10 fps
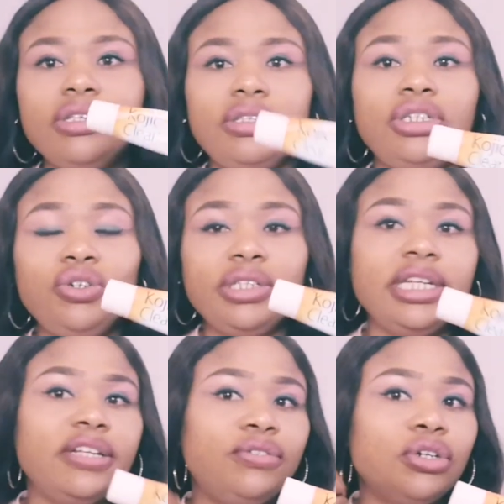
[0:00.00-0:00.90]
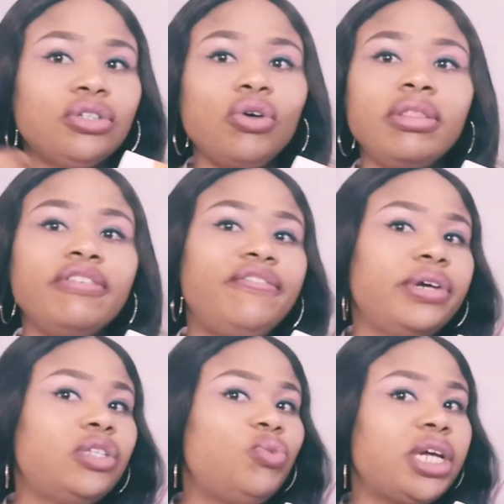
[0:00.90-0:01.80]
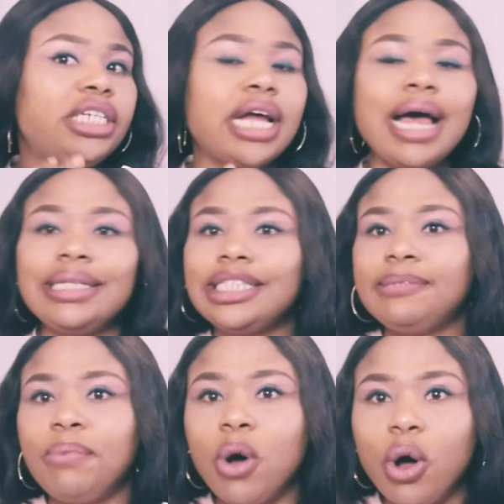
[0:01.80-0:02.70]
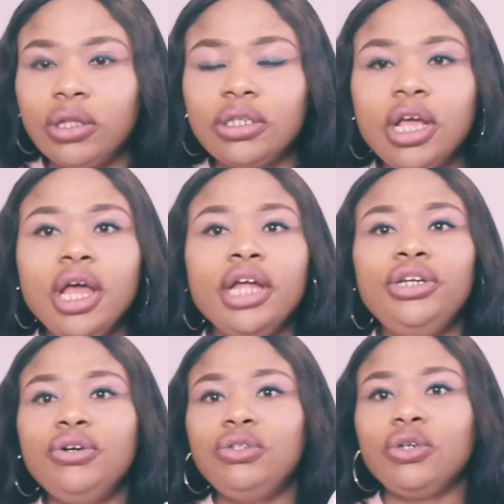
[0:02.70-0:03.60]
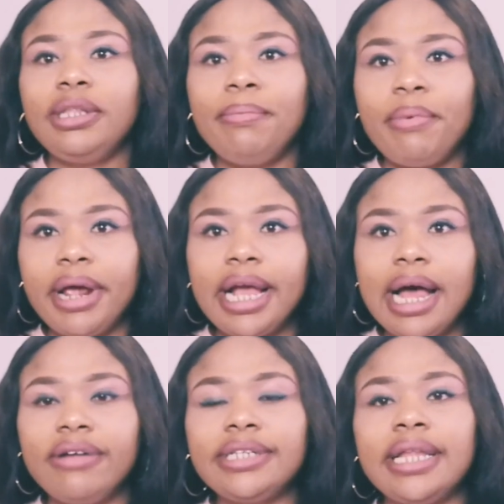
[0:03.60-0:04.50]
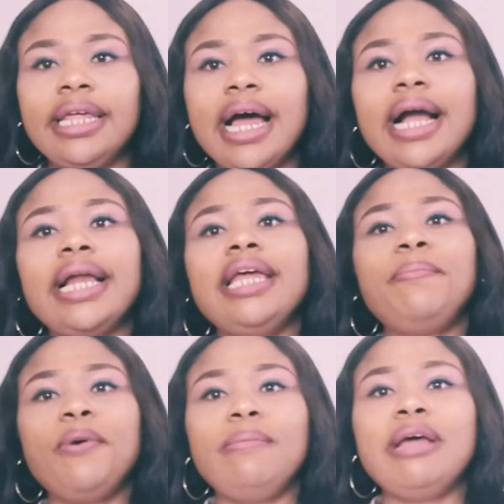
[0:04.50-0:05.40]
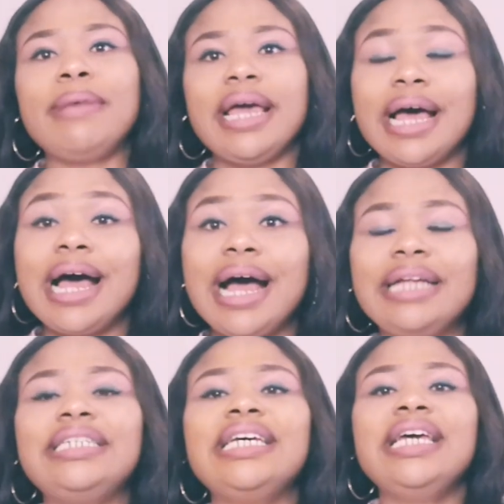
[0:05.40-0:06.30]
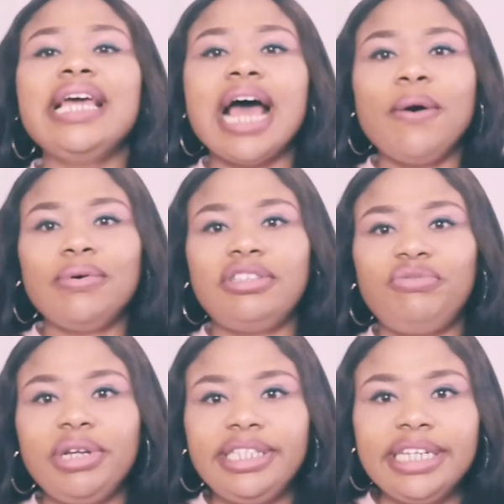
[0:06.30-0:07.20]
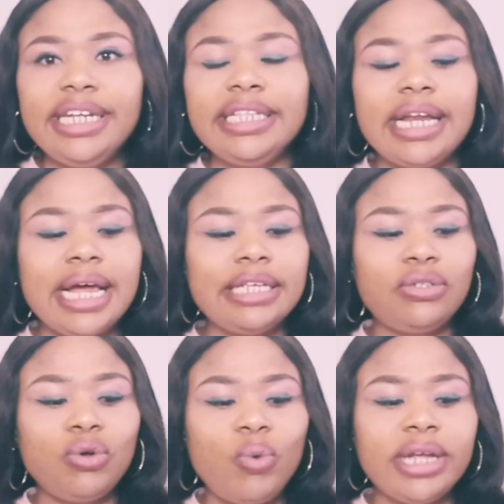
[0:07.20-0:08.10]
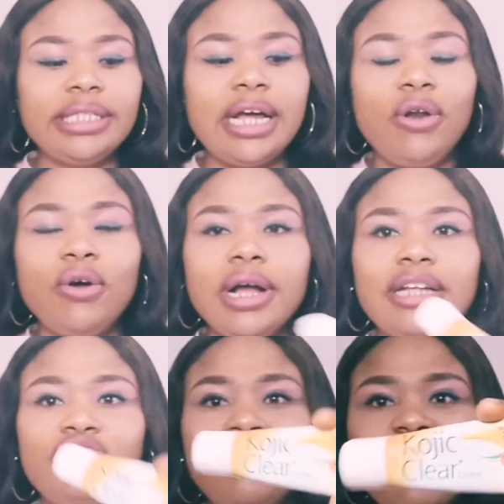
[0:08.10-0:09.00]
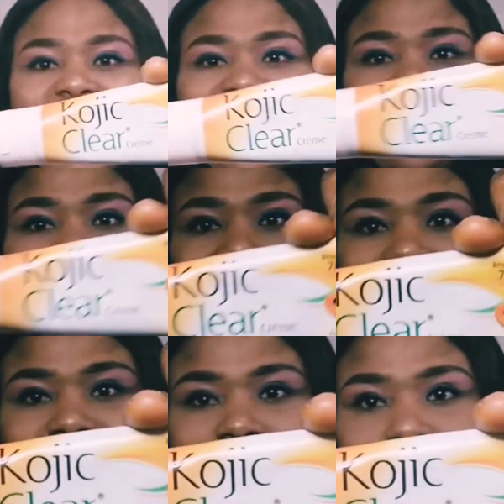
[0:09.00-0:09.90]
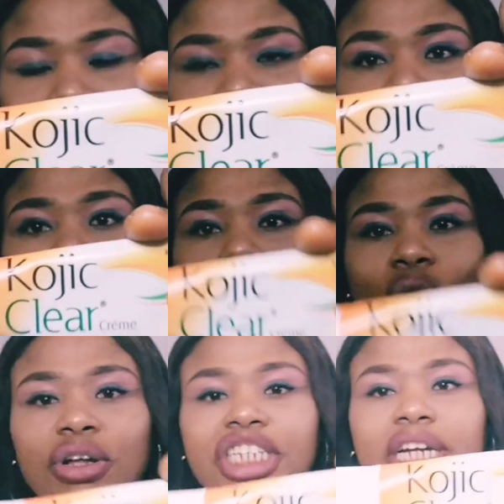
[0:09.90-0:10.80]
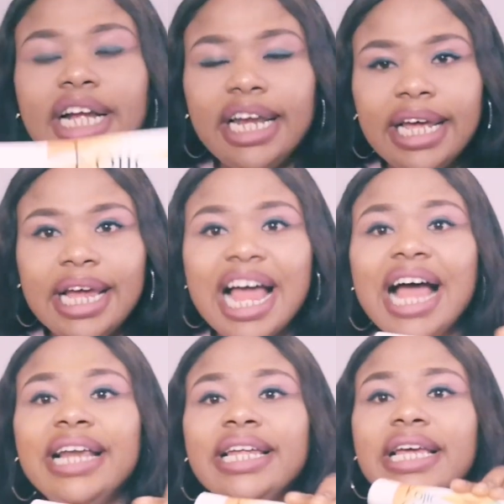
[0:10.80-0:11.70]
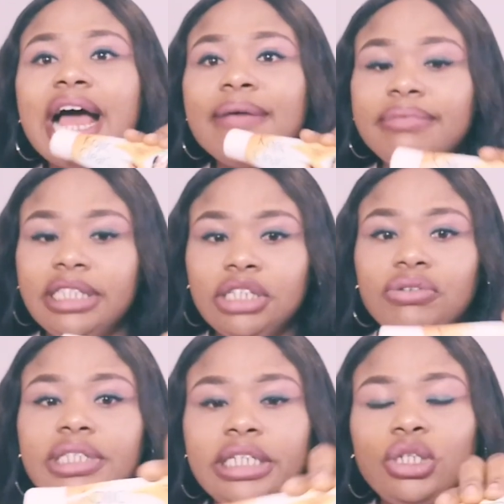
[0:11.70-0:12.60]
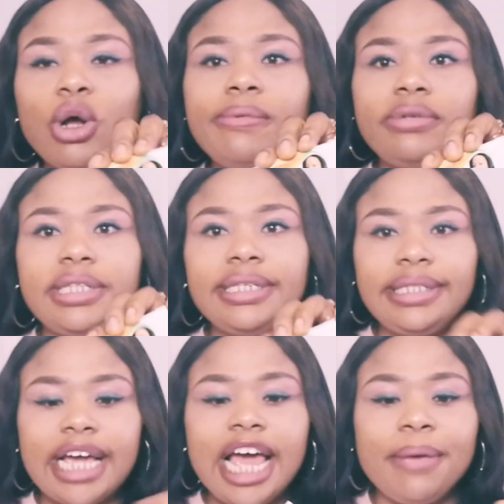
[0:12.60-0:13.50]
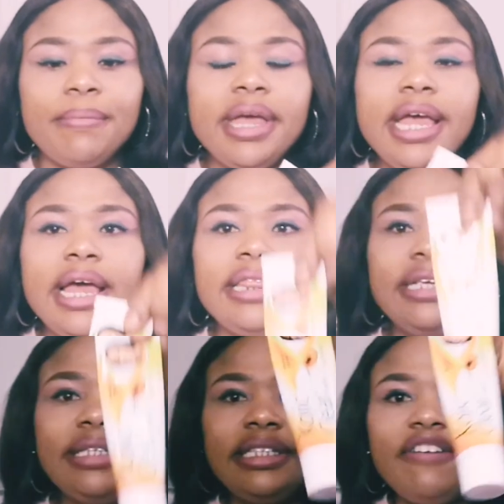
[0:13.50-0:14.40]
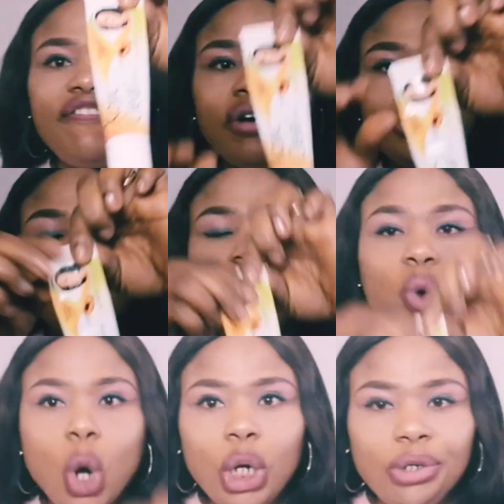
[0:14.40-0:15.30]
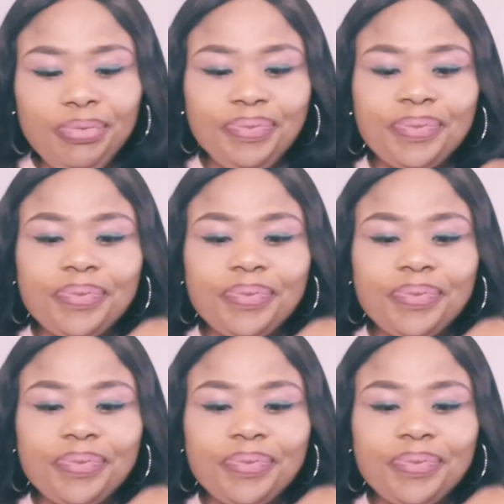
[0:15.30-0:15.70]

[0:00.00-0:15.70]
using it just on the face where she has spots. Due to the breakouts and the acne problem I had, I was treating it, and I so went along and tried this same Kojic Clay, and I'm still using it up to this time. This is the first one,